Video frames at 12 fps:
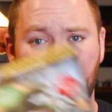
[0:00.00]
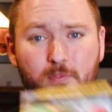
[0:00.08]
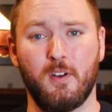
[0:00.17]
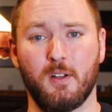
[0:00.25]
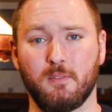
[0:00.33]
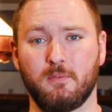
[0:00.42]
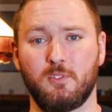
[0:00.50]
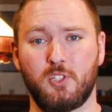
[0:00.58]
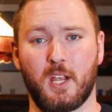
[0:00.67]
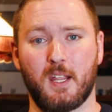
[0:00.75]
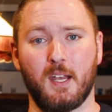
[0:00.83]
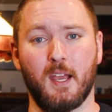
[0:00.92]
of fun.
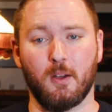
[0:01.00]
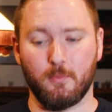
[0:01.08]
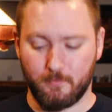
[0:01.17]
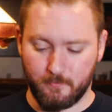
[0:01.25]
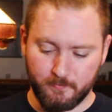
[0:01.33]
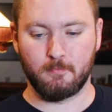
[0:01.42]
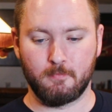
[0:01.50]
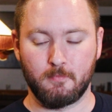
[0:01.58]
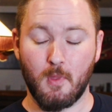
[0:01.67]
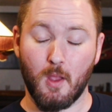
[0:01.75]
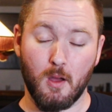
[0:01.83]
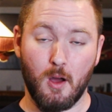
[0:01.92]
Check it out.
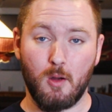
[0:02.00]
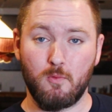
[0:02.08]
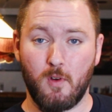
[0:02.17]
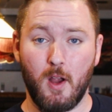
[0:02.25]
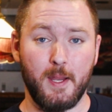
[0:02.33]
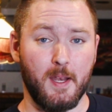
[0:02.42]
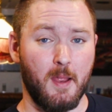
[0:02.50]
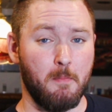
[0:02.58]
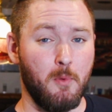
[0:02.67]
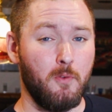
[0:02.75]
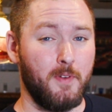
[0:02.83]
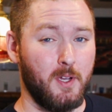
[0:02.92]
Alright, and
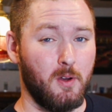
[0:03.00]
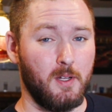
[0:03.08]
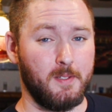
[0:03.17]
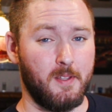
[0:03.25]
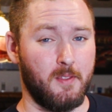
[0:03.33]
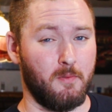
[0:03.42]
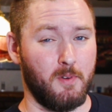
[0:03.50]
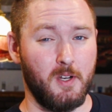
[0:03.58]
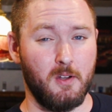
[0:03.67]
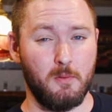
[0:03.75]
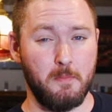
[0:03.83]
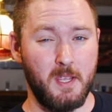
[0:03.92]
moving on to the
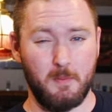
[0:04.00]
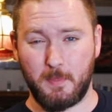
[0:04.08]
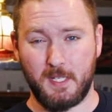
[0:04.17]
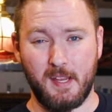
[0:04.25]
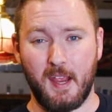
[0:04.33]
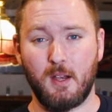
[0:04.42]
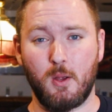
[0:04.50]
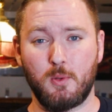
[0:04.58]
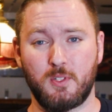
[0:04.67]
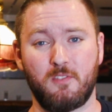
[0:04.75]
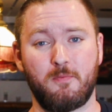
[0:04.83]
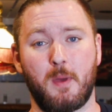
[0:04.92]
real meat and potatoes
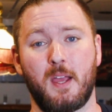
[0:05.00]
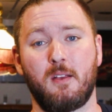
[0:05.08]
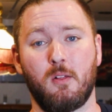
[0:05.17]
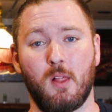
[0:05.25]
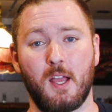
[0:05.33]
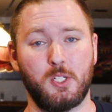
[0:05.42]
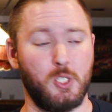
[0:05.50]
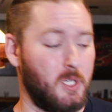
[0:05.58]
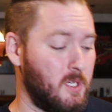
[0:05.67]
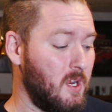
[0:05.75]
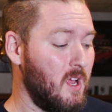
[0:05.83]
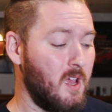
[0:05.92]
of my
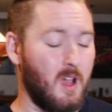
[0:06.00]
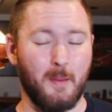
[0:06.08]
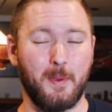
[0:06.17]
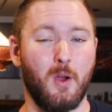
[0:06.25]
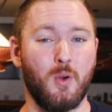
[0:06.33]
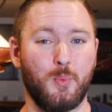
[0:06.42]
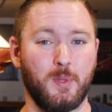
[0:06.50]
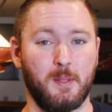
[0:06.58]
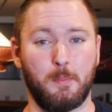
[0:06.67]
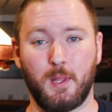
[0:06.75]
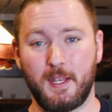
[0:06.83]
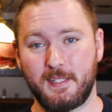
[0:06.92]
collection, I'm going with the
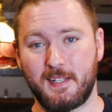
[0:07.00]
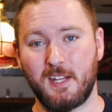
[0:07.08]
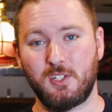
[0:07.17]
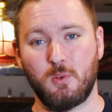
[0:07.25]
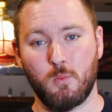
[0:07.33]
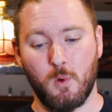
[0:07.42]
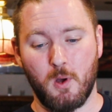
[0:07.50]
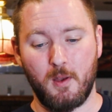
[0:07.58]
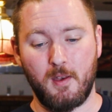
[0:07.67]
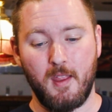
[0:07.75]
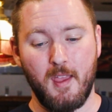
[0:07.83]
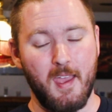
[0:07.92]
PlayStation
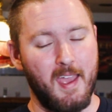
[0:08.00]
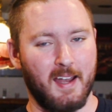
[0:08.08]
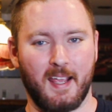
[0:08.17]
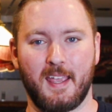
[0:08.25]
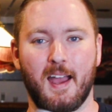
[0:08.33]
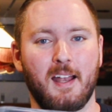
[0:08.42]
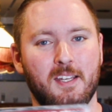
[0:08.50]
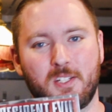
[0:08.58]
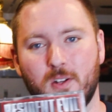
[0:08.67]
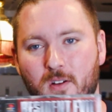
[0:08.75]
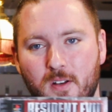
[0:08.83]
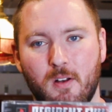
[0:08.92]
1, and I gotta
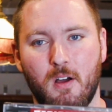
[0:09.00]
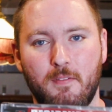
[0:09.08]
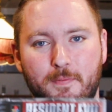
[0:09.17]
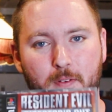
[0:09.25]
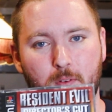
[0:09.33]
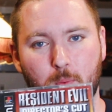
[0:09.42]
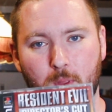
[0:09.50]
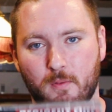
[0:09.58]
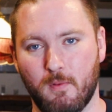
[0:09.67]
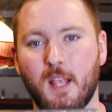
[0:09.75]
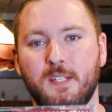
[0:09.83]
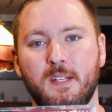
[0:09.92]
start it off with
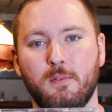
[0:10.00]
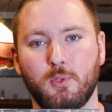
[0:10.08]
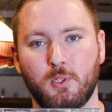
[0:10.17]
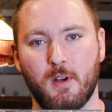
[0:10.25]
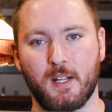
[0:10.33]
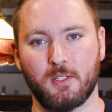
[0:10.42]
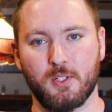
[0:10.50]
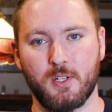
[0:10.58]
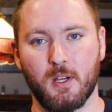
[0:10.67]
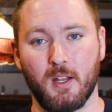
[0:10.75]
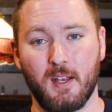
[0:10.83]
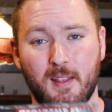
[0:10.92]
Resident Evil Director's
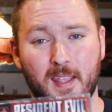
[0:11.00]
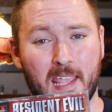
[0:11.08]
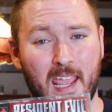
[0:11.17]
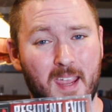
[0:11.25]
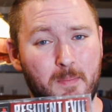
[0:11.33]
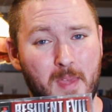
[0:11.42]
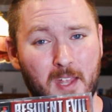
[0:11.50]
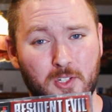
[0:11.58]
Cut, the game that